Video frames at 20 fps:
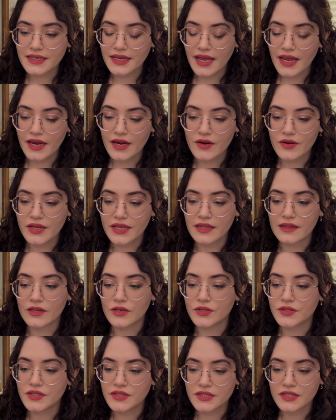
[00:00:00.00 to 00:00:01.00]
Hagerty
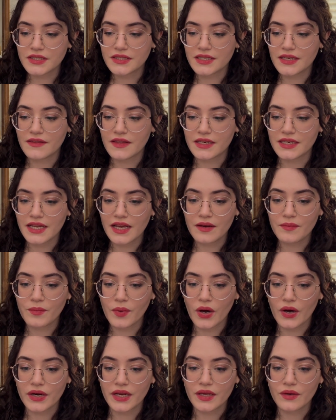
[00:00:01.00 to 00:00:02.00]
learns to see the dead
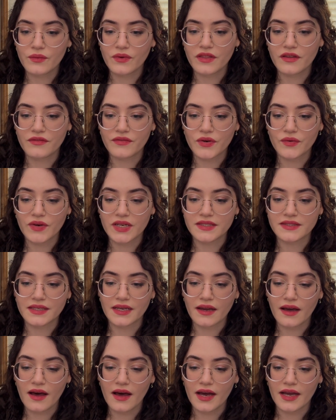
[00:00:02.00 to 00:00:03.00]
body with a
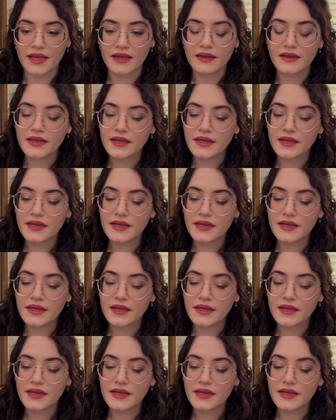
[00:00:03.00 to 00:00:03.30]
forensic eye.